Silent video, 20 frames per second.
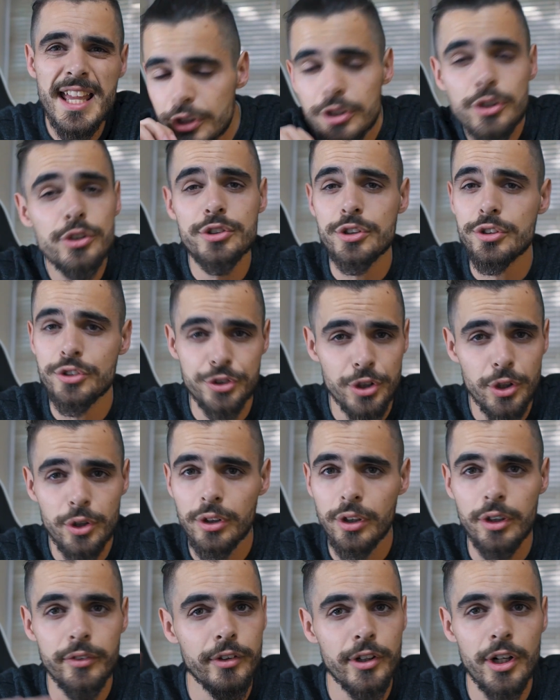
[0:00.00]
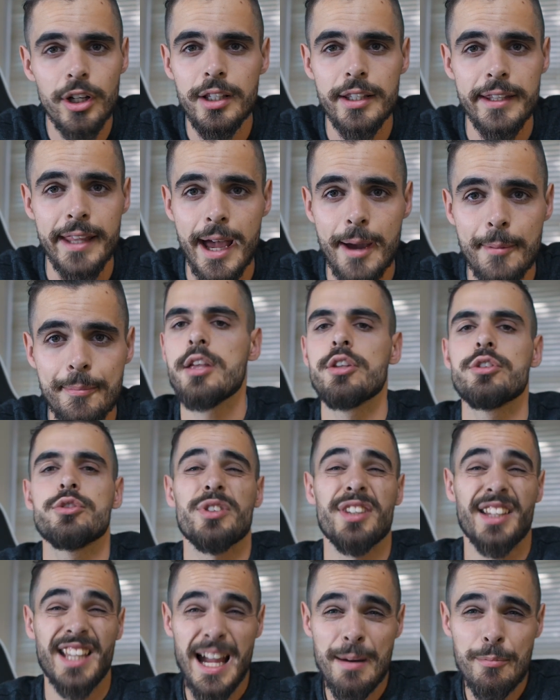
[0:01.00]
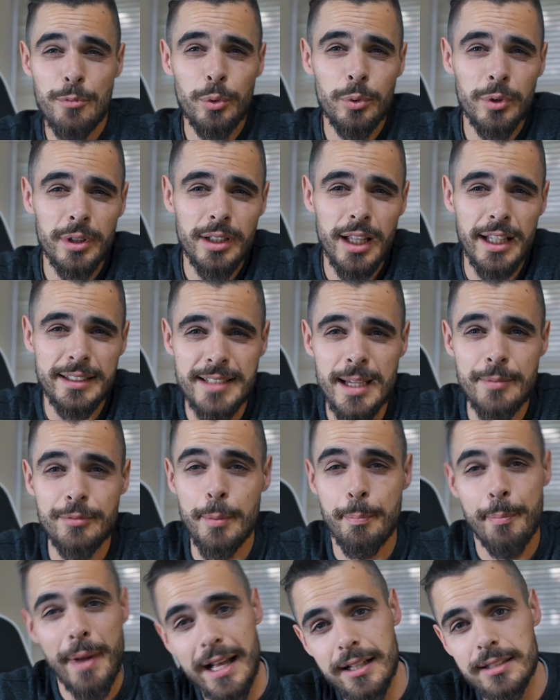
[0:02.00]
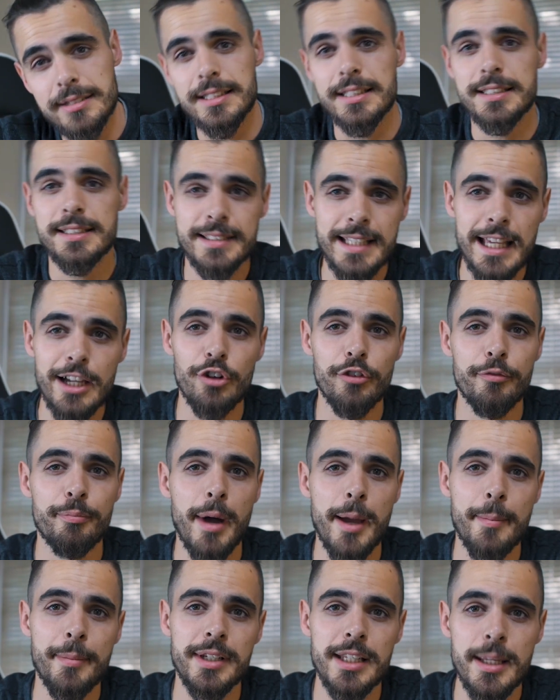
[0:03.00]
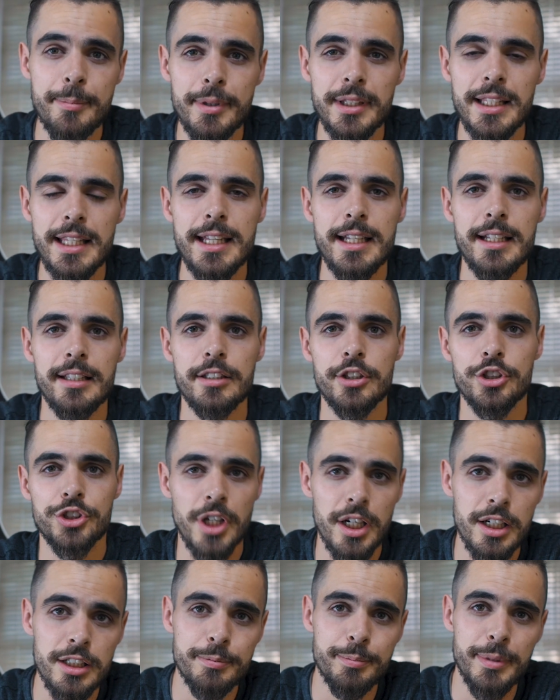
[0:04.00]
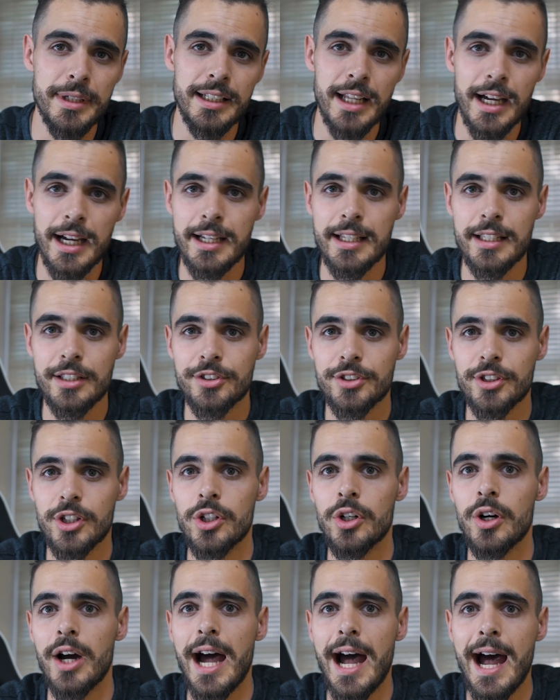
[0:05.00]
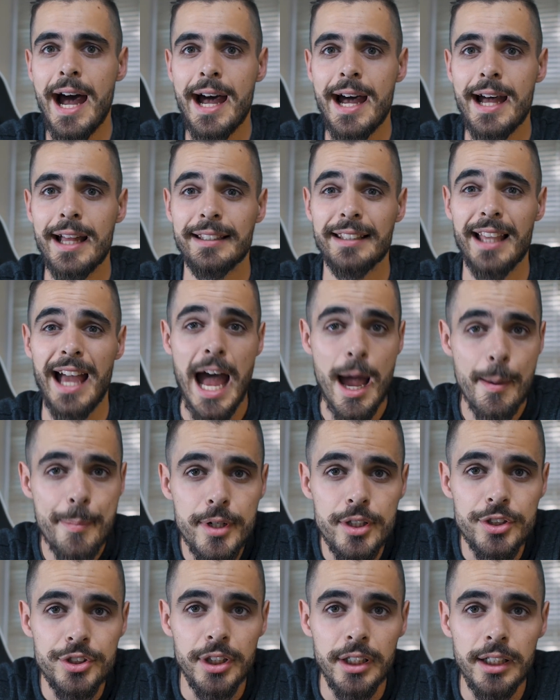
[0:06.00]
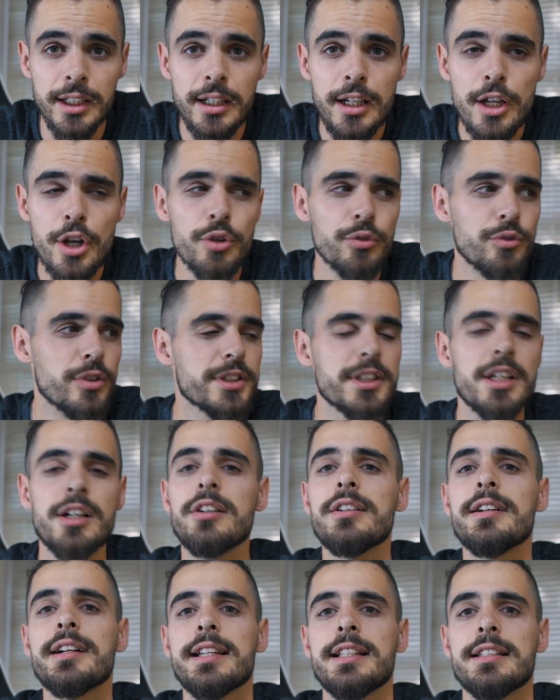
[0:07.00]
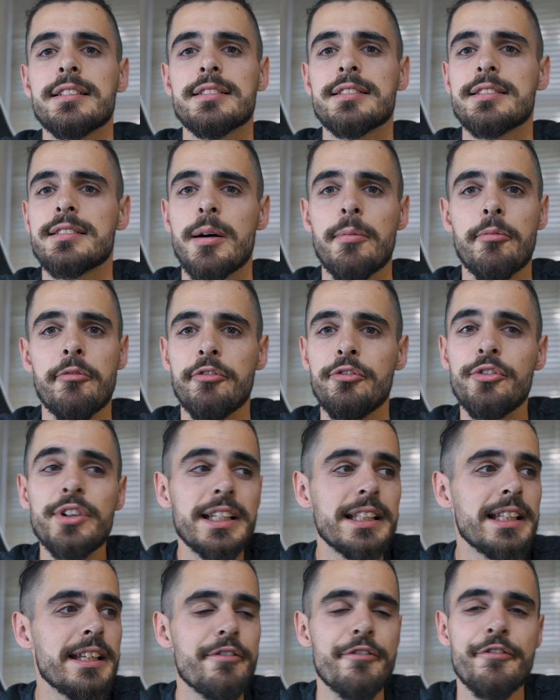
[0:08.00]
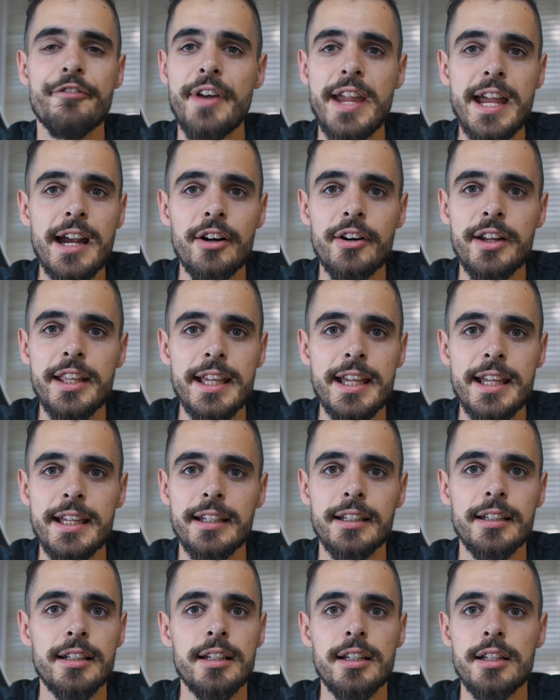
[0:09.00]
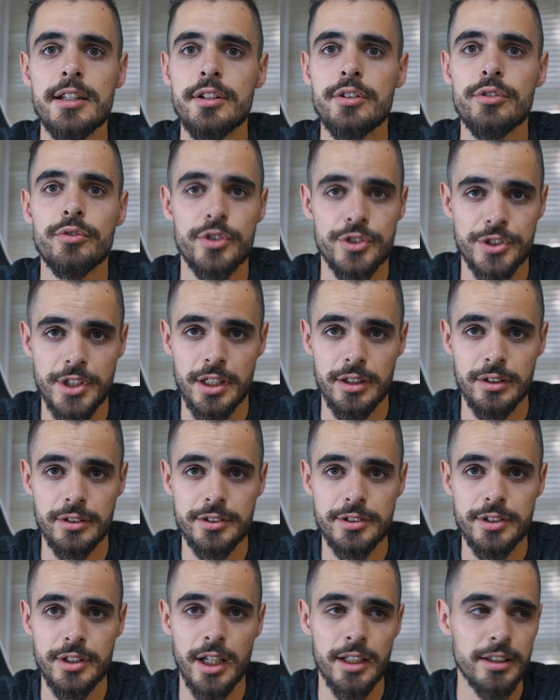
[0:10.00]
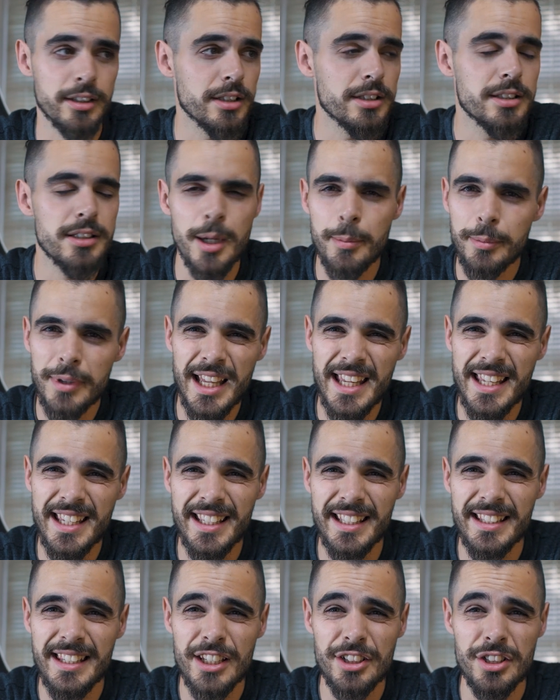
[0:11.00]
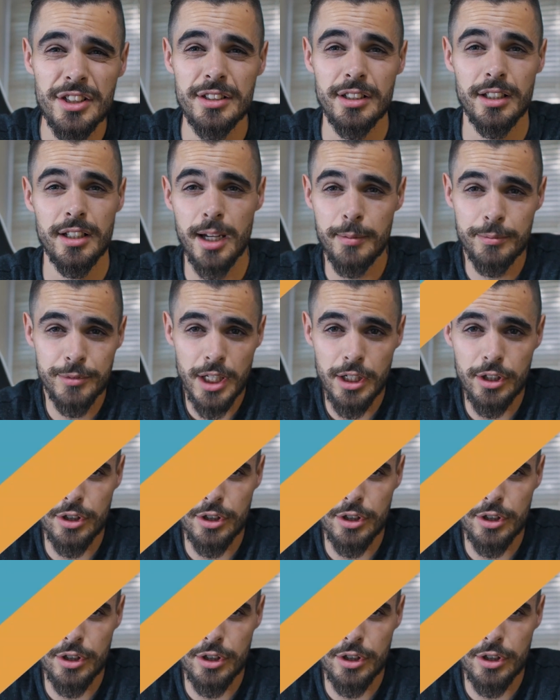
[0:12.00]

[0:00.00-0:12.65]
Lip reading: you lose control over all of that. So the camera will attempt to balance itself by manipulating the shutter speed, ISO and aperture, resulting in some really varying results. Under some lighting conditions it comes